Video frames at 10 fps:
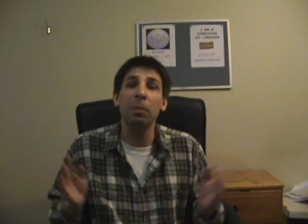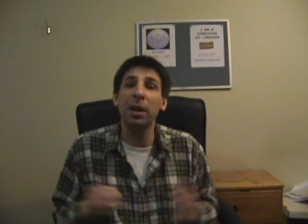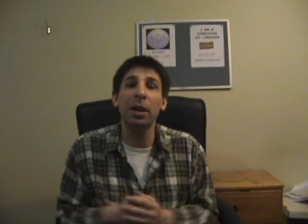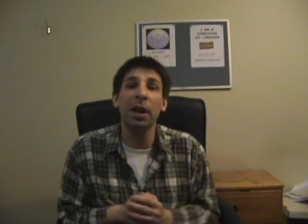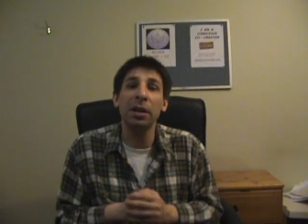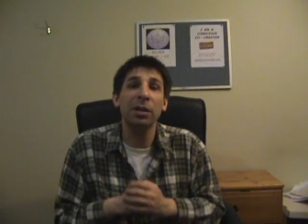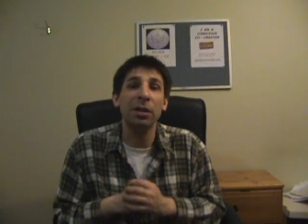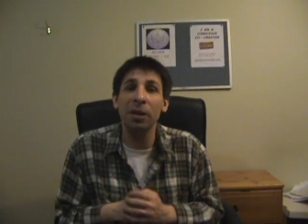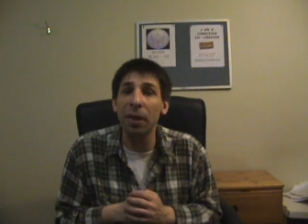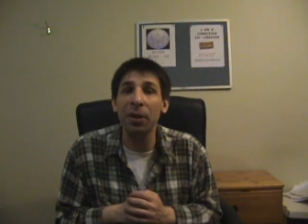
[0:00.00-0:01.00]
because
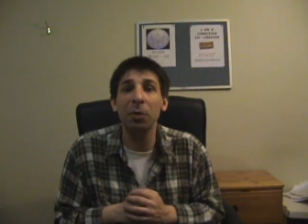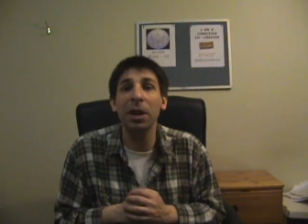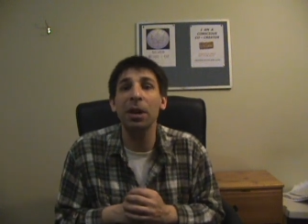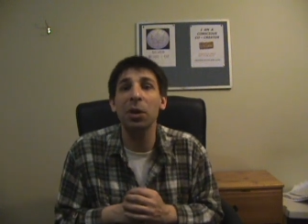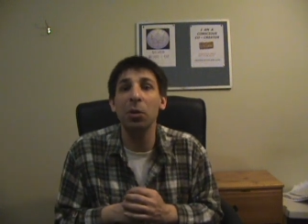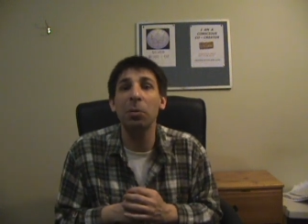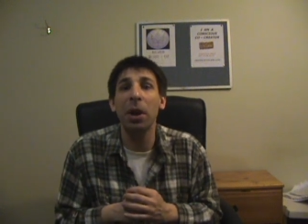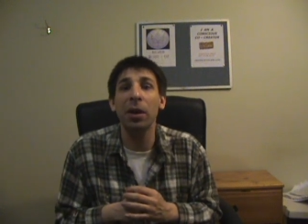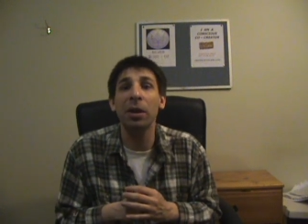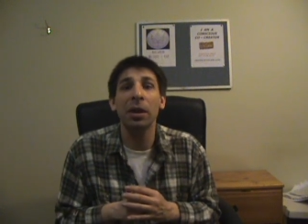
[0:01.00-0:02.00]
there's nothing we can do
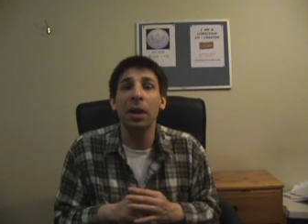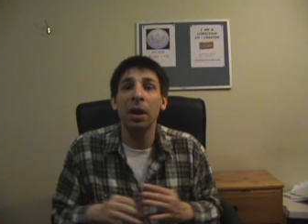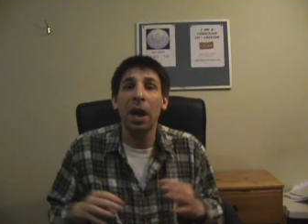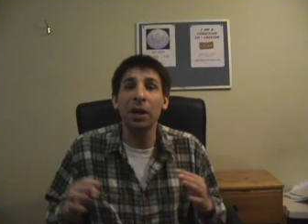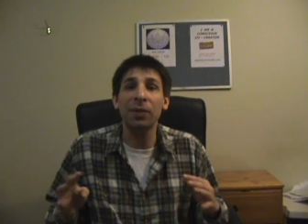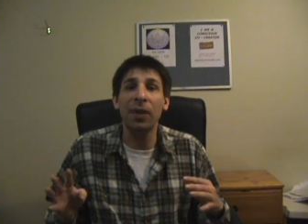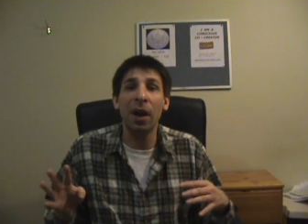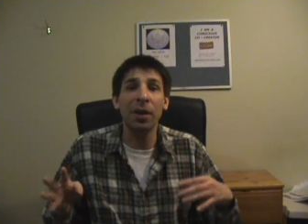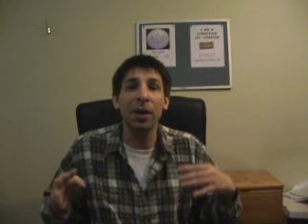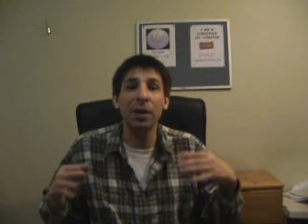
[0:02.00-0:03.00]
about it as far
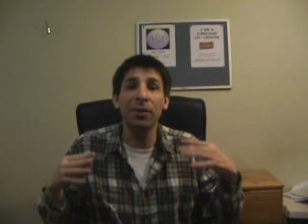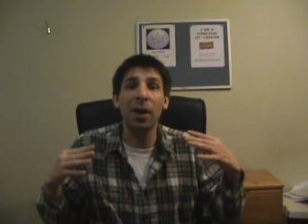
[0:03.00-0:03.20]
as,